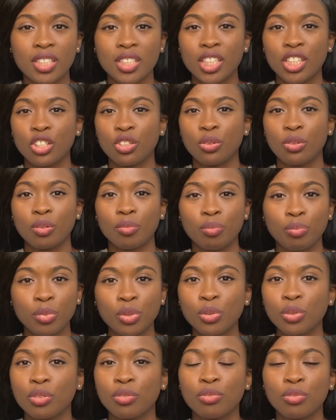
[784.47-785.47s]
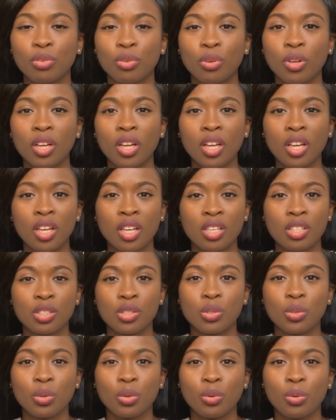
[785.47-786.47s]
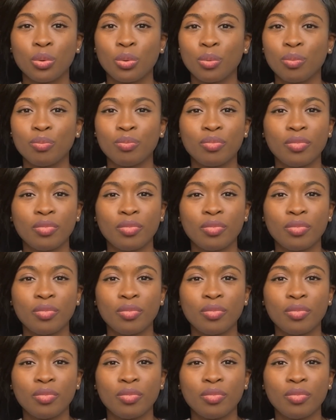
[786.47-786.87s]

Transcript: and you are beautiful. So